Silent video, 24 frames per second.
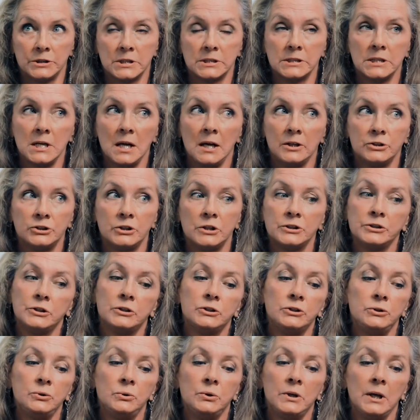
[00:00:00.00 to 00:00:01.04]
It's not just
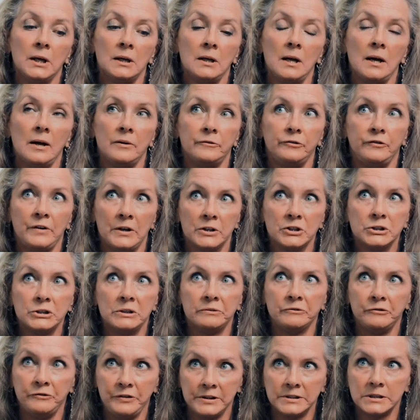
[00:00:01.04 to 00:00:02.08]
that you cannot
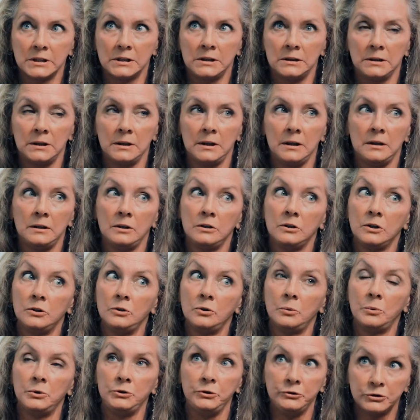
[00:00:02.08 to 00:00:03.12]
function physically. You
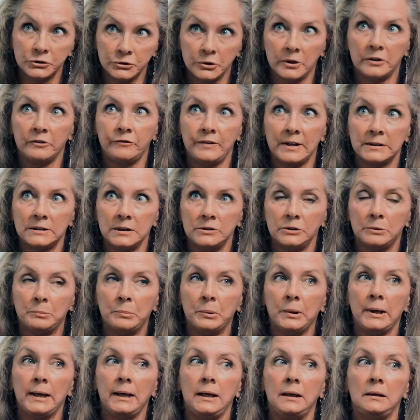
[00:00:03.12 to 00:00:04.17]
know, when you start affecting the
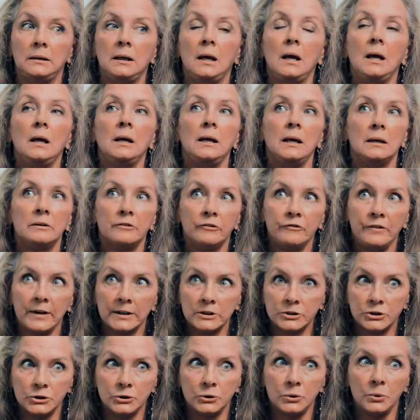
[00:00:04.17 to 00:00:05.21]
brain, it
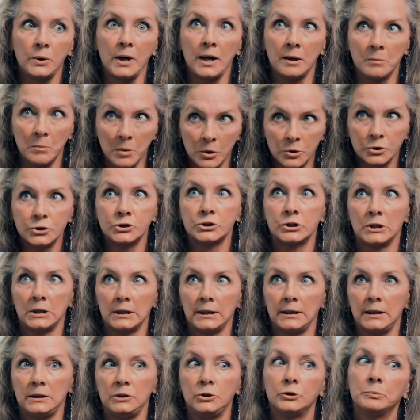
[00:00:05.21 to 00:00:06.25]
affects you
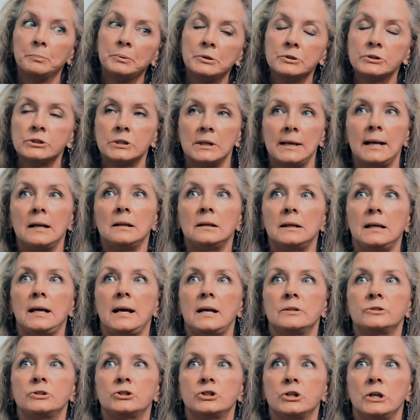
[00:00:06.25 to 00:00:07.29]
emotionally. Your personality
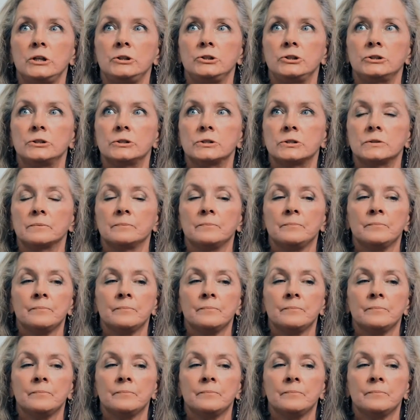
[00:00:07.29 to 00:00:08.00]
has changes.